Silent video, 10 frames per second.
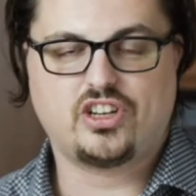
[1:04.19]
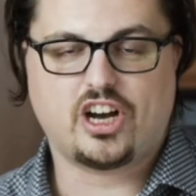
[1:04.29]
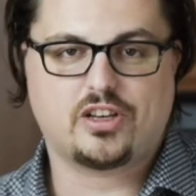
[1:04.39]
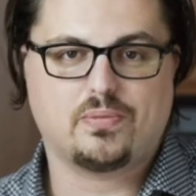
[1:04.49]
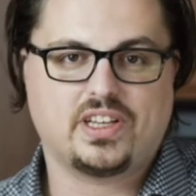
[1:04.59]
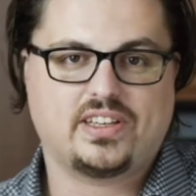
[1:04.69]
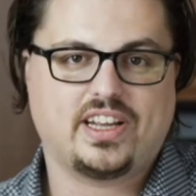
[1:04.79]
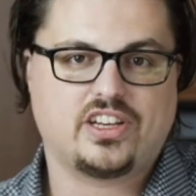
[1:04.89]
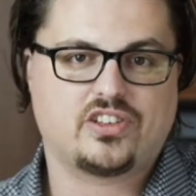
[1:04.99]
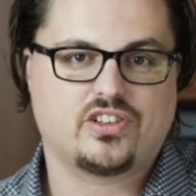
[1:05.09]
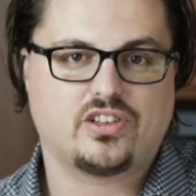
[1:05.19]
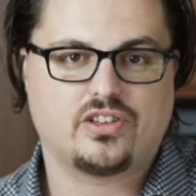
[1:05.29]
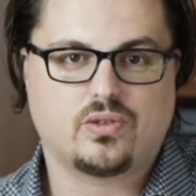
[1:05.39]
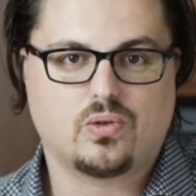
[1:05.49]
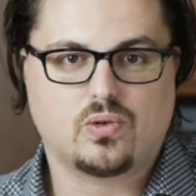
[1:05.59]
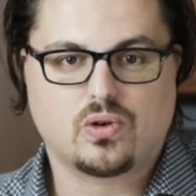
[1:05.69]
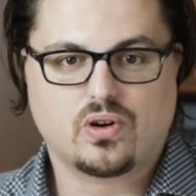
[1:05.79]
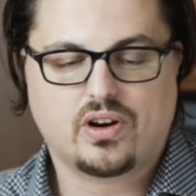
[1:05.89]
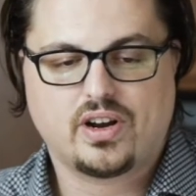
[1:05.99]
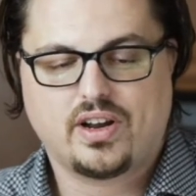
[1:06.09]
documentation
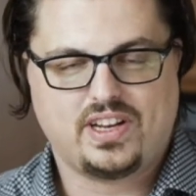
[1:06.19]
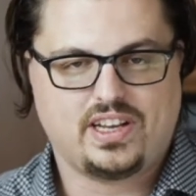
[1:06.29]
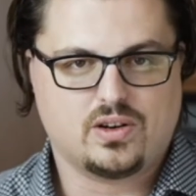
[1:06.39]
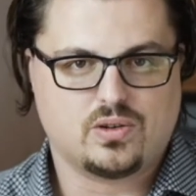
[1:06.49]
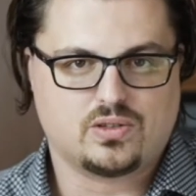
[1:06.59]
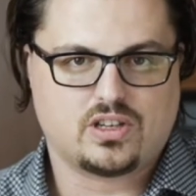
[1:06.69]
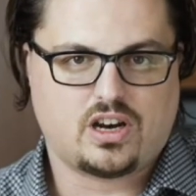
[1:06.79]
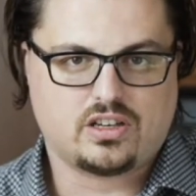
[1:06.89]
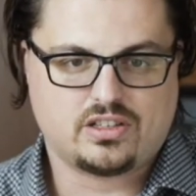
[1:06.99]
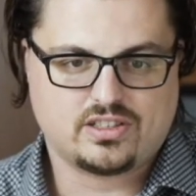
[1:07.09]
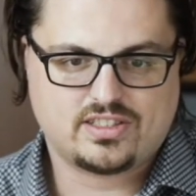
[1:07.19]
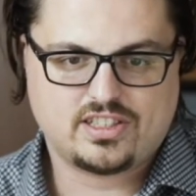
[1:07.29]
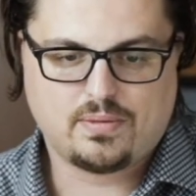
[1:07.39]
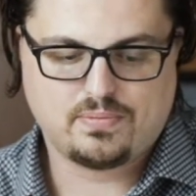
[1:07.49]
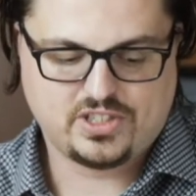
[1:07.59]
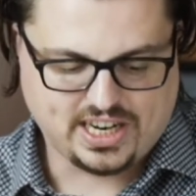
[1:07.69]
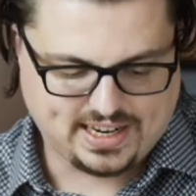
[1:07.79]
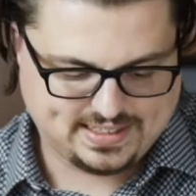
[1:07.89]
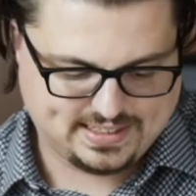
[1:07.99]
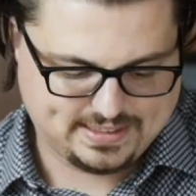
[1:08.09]
or videos on the
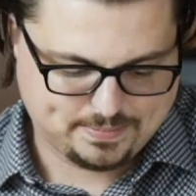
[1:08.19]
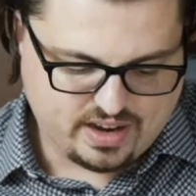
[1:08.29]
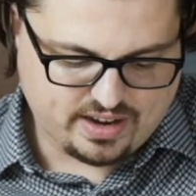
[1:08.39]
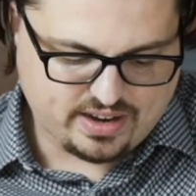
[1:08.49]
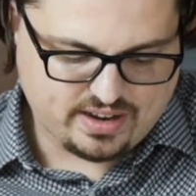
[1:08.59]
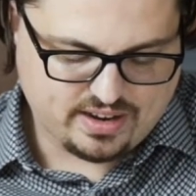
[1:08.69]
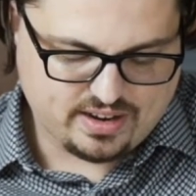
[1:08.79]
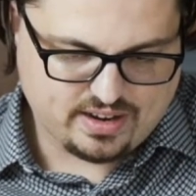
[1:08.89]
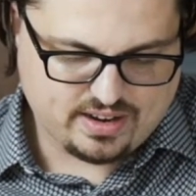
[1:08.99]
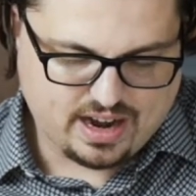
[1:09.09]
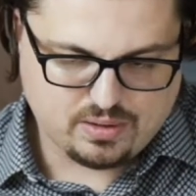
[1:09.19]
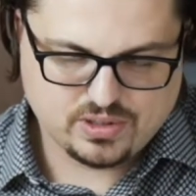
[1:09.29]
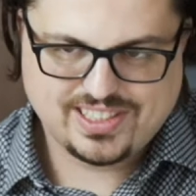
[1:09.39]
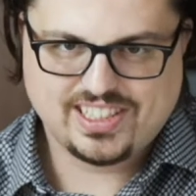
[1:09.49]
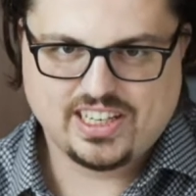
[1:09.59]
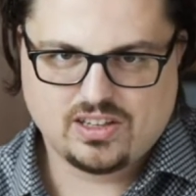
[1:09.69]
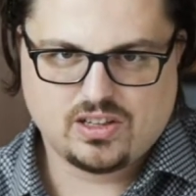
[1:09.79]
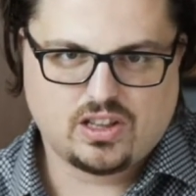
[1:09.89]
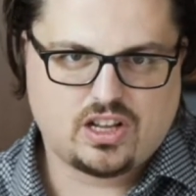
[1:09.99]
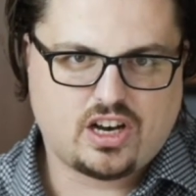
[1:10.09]
subject. I was seeing a
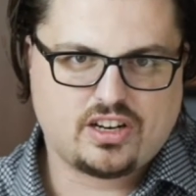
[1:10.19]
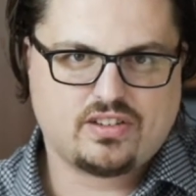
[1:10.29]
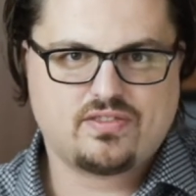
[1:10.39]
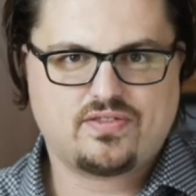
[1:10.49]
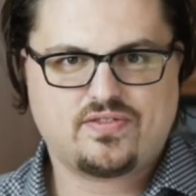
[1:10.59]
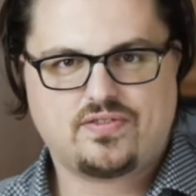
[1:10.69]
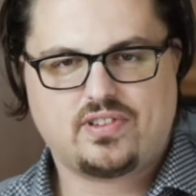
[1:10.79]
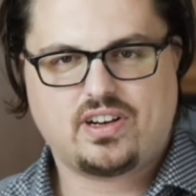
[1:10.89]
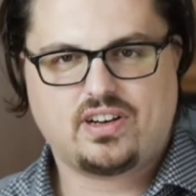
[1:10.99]
lot of